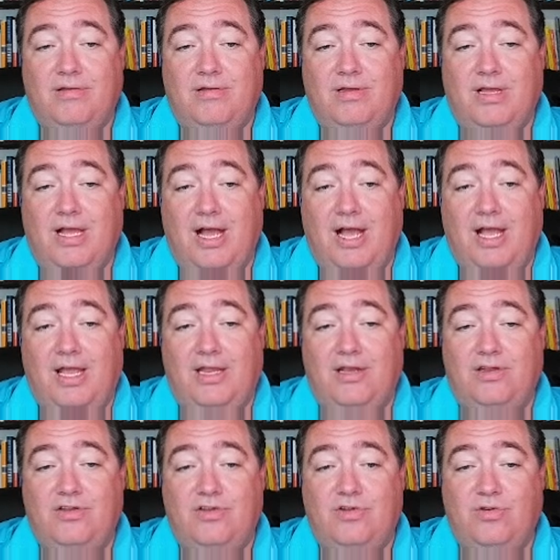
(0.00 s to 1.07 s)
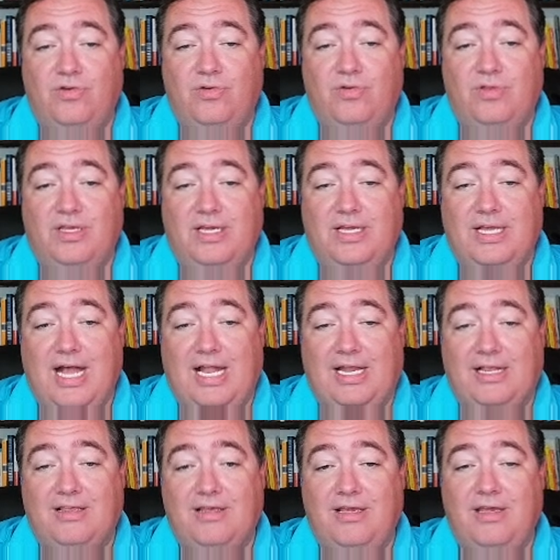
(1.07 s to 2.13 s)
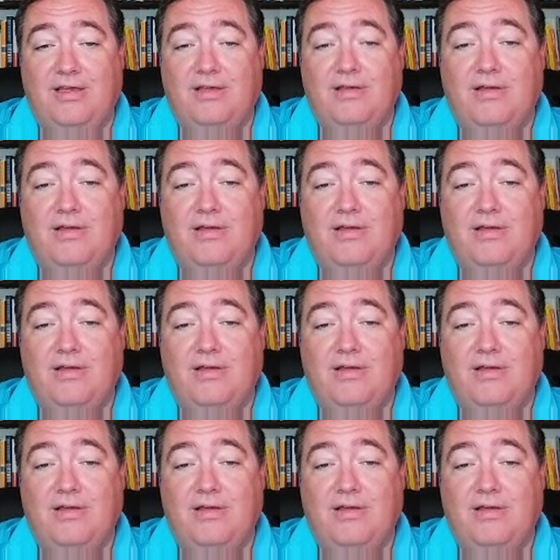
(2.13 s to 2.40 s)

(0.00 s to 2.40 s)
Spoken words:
Guide to the Galaxy,